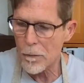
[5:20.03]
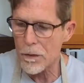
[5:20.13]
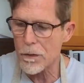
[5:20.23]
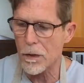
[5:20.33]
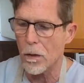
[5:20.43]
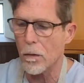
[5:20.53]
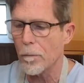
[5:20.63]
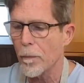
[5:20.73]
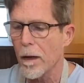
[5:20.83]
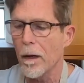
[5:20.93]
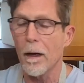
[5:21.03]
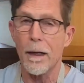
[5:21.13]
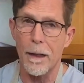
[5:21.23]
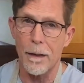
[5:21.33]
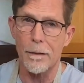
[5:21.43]
So
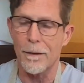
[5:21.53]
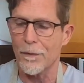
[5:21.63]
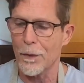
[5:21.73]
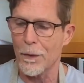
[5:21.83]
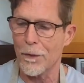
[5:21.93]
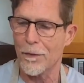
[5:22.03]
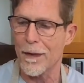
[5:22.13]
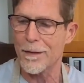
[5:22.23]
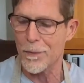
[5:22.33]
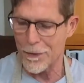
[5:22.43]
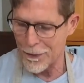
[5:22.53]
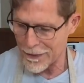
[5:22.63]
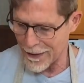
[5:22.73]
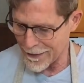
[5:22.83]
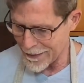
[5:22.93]
again, avert your face when you
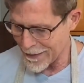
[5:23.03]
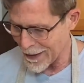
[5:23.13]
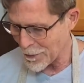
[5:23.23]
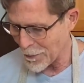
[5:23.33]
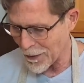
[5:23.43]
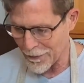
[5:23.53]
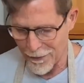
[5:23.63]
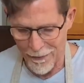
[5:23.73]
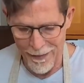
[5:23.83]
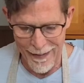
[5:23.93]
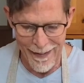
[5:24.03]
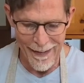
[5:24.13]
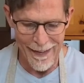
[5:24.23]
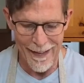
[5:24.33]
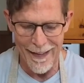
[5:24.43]
take the top off of it like
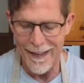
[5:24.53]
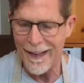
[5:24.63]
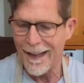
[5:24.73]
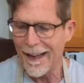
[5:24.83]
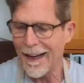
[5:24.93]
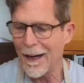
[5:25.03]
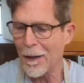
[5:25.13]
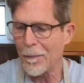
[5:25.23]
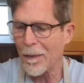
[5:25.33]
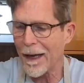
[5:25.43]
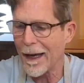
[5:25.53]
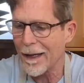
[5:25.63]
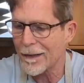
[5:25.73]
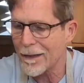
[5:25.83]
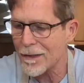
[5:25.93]
that. Add
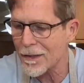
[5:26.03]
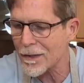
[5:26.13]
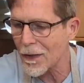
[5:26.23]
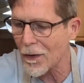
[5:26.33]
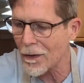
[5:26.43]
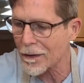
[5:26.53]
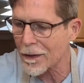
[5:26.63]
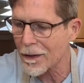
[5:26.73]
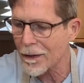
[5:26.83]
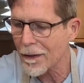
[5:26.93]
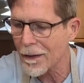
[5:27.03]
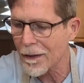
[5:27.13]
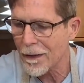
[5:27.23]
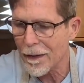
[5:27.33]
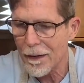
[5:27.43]
the salt
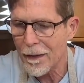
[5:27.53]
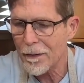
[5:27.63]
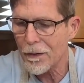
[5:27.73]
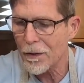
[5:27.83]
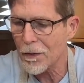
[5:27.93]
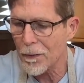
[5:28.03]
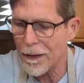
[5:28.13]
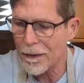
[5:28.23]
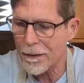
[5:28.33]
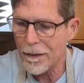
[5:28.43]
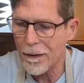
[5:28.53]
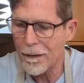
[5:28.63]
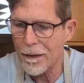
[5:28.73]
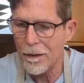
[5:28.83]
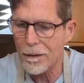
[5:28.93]
to it. I think
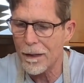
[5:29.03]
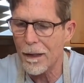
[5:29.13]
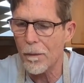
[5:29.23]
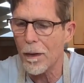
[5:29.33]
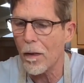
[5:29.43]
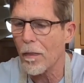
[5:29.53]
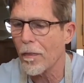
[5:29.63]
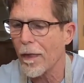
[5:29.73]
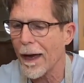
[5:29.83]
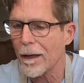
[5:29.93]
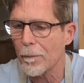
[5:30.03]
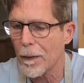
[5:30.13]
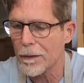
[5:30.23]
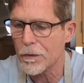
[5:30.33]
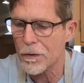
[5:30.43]
it'll take about that
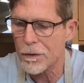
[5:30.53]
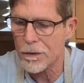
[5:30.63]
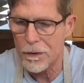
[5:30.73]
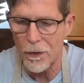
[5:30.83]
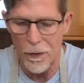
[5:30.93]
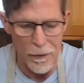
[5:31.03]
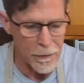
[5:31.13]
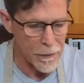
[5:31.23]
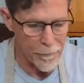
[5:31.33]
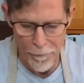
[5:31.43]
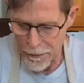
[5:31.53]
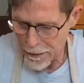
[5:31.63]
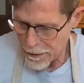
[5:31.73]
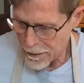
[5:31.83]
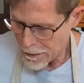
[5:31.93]
much salt.
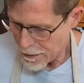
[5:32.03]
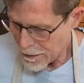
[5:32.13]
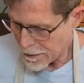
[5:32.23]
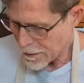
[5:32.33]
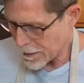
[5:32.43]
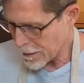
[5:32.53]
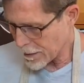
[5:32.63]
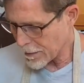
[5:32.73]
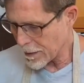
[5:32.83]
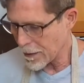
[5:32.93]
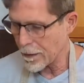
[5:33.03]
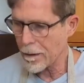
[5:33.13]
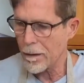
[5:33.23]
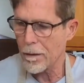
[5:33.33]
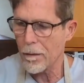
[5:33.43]
And then
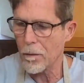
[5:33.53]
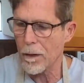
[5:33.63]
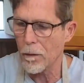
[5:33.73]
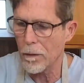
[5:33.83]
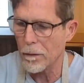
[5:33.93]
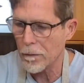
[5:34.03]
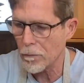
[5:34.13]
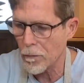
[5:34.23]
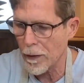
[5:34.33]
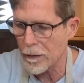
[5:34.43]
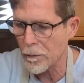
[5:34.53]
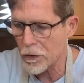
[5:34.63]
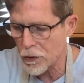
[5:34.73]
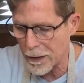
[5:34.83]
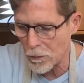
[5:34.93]
we will run the
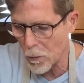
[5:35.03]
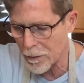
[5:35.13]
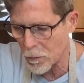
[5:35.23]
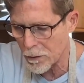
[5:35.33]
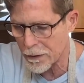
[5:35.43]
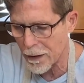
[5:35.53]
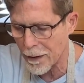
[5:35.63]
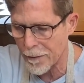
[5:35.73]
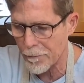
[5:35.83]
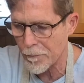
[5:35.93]
machine one more time.